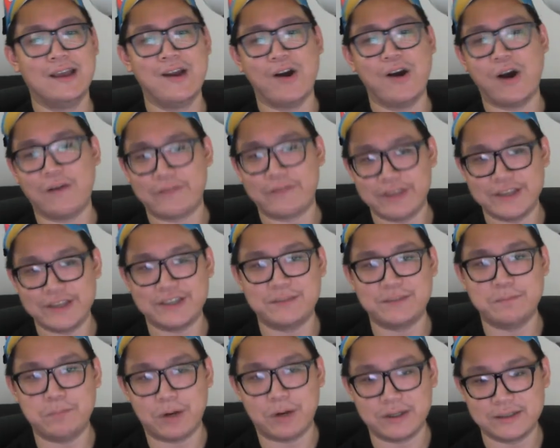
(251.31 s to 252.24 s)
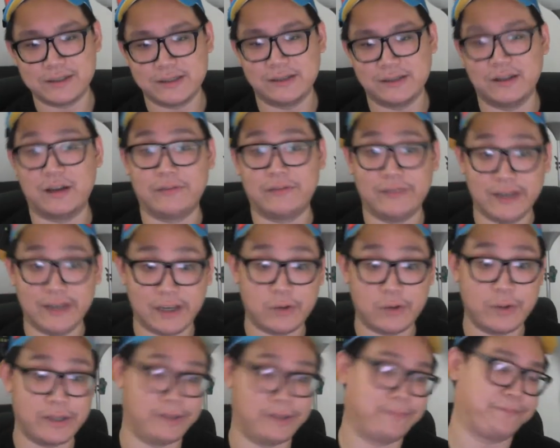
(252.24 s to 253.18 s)
of each bottle of
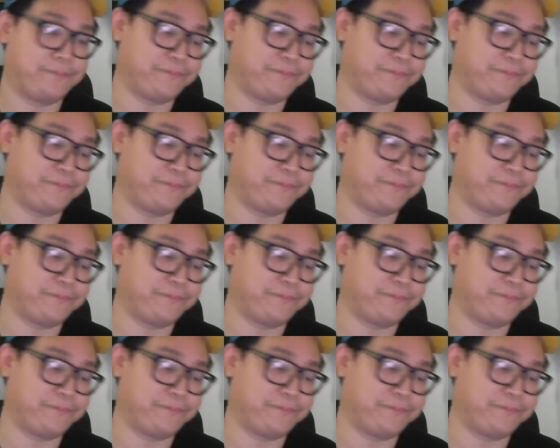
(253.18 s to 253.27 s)
liquid.